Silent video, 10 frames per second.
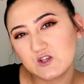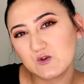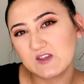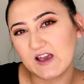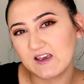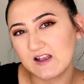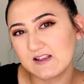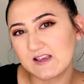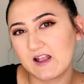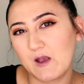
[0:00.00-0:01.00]
2
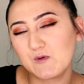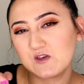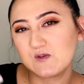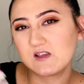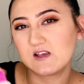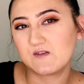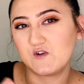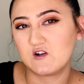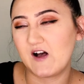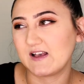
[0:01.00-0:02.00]
seconds, and I was using this
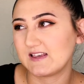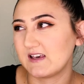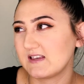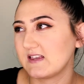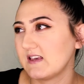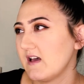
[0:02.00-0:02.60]
for classics.